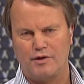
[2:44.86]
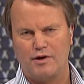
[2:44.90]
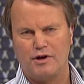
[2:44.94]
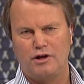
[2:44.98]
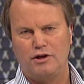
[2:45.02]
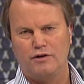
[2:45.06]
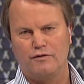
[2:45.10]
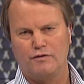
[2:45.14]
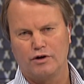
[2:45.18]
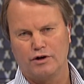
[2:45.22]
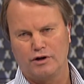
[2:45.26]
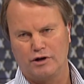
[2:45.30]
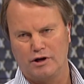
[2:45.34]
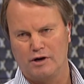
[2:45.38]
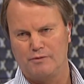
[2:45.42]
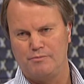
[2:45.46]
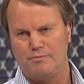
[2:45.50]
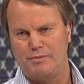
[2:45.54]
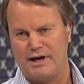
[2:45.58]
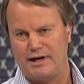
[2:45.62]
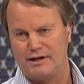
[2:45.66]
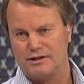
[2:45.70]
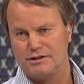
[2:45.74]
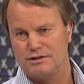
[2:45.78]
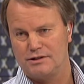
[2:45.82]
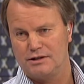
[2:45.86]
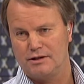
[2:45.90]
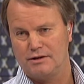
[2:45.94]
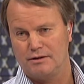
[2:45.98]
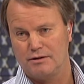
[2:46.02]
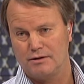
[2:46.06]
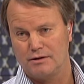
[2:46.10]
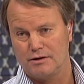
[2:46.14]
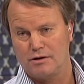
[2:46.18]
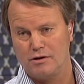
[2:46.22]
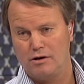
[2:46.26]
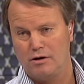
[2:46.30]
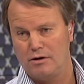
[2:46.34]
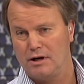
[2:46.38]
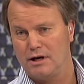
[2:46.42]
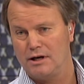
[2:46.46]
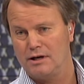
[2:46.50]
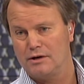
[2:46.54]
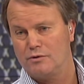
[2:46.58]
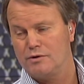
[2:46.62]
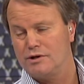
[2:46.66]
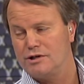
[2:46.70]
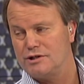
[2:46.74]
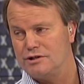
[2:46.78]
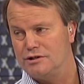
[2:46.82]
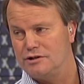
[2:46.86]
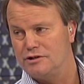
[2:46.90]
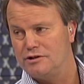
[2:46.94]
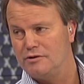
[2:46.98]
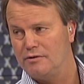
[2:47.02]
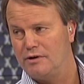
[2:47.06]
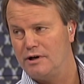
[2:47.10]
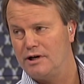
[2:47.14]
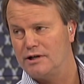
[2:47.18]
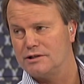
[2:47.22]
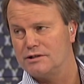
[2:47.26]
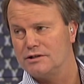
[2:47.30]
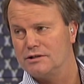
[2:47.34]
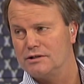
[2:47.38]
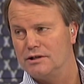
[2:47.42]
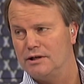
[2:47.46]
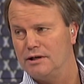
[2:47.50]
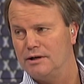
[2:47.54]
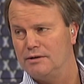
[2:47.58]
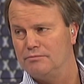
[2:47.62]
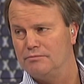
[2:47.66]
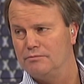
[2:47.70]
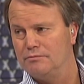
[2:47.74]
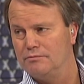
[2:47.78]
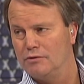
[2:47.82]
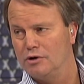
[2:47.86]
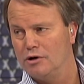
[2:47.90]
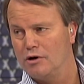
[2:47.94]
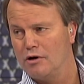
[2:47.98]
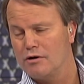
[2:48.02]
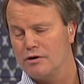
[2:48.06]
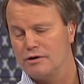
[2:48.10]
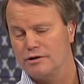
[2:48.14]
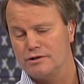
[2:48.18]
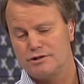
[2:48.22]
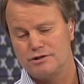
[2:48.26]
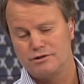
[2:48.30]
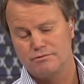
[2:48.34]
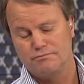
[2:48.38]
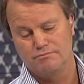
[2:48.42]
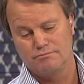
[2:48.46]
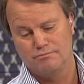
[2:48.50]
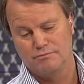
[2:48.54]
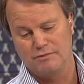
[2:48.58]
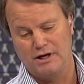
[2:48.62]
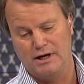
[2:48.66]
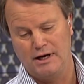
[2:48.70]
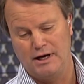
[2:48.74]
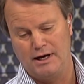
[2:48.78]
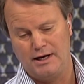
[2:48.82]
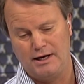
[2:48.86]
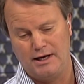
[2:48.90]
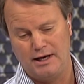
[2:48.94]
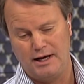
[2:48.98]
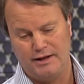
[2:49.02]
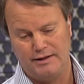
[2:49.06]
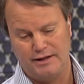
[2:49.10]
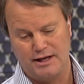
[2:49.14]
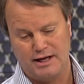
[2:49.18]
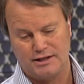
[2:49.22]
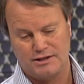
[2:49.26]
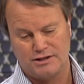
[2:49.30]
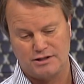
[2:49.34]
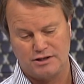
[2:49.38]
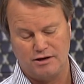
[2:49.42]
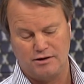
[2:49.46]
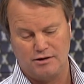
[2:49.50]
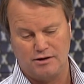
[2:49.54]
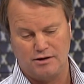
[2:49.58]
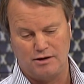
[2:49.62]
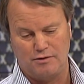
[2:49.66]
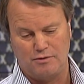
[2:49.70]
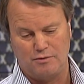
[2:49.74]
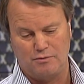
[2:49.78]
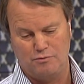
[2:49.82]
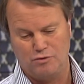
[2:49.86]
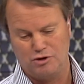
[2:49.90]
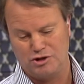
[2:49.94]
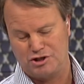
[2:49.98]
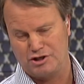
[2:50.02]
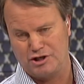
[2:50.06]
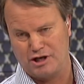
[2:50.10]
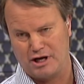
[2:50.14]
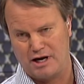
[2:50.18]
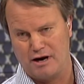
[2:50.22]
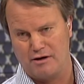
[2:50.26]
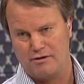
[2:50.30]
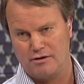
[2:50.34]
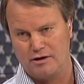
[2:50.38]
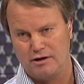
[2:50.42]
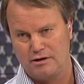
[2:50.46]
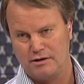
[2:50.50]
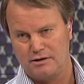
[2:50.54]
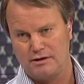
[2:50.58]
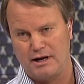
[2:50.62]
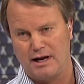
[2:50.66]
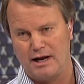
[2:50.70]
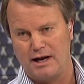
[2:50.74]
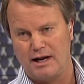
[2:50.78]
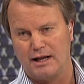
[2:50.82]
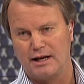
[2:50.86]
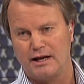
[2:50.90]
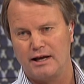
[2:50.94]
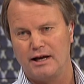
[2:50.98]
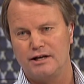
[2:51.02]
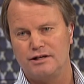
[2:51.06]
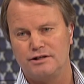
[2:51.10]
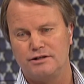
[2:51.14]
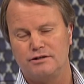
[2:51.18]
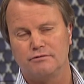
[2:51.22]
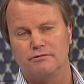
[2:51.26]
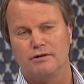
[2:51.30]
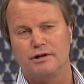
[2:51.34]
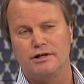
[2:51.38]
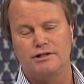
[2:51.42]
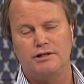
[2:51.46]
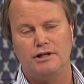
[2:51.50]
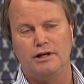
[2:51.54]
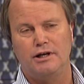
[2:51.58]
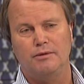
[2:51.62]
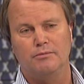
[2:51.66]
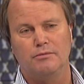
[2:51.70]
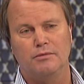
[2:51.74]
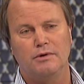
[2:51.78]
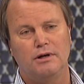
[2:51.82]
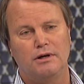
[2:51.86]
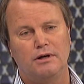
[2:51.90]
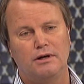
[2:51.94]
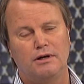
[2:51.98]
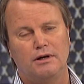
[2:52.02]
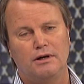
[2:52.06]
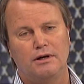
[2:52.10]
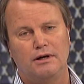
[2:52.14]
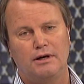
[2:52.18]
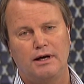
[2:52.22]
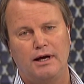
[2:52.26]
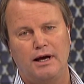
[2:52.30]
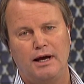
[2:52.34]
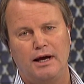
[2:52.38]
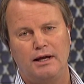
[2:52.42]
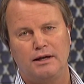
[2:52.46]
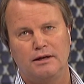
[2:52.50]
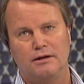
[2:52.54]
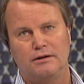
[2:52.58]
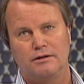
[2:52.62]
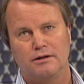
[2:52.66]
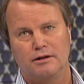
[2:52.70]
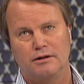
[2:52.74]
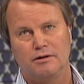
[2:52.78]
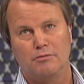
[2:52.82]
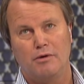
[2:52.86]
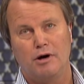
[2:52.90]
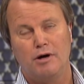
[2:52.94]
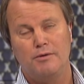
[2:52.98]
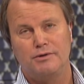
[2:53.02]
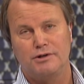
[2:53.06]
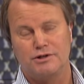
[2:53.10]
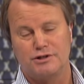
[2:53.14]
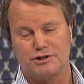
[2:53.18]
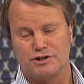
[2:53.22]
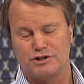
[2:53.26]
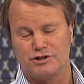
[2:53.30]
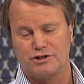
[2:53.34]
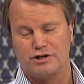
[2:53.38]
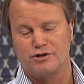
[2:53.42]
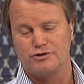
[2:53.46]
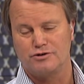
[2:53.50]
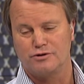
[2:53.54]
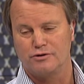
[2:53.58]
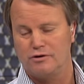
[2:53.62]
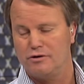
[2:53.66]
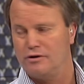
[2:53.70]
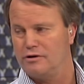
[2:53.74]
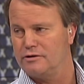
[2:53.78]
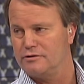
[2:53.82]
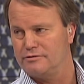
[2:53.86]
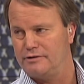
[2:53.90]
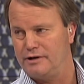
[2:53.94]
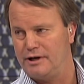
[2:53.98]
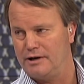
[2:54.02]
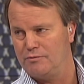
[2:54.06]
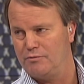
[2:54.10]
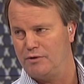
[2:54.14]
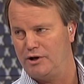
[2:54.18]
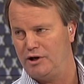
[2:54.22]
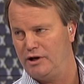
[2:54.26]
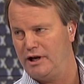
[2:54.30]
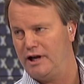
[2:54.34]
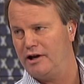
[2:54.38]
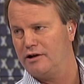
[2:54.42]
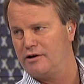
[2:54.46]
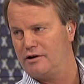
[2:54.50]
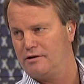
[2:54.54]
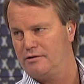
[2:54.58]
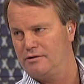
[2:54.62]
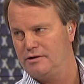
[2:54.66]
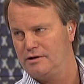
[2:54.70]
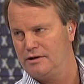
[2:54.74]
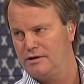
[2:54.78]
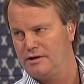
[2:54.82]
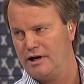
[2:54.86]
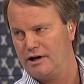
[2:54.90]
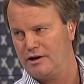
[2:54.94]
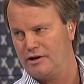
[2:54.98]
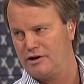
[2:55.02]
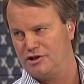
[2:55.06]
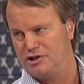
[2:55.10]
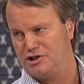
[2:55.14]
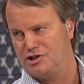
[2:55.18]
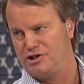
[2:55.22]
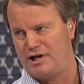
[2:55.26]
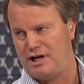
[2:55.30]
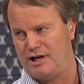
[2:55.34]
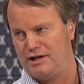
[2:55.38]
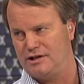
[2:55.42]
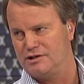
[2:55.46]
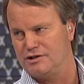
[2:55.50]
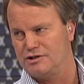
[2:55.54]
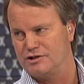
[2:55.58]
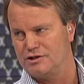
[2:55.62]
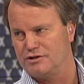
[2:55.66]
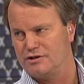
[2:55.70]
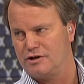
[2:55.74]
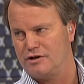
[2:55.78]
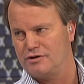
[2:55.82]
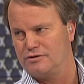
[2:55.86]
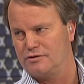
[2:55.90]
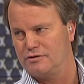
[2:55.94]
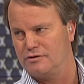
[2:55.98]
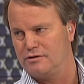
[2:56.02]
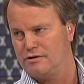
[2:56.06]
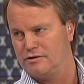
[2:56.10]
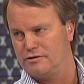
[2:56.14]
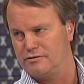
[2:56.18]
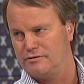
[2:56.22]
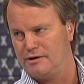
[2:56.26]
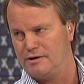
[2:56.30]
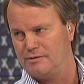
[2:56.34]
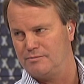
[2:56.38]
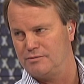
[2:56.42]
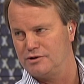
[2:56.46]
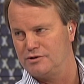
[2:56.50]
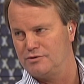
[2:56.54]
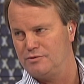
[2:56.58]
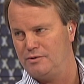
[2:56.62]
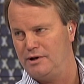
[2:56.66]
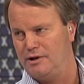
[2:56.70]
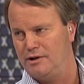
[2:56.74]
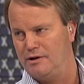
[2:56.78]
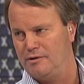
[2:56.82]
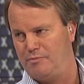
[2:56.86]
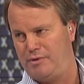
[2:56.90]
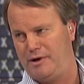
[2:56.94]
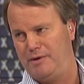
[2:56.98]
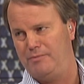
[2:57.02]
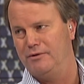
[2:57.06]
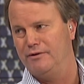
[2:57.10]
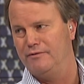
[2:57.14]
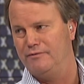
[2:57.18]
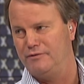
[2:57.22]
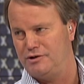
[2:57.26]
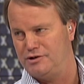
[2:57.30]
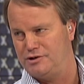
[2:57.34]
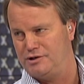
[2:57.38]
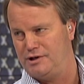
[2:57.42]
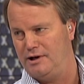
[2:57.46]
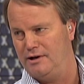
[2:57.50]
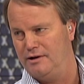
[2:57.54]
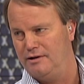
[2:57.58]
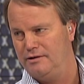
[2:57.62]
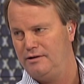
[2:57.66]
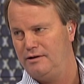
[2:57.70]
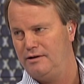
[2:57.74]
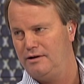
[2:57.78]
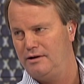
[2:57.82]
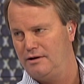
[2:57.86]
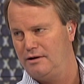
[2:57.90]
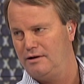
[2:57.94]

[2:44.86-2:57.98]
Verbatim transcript: think you've got to go back to the uh, questions you asked um, Lawrence, uh, and that's uh, what's the current allocation regime? And at the moment, it's a social contract. When you get a get a consent. It's a social contract between the people of New Zealand,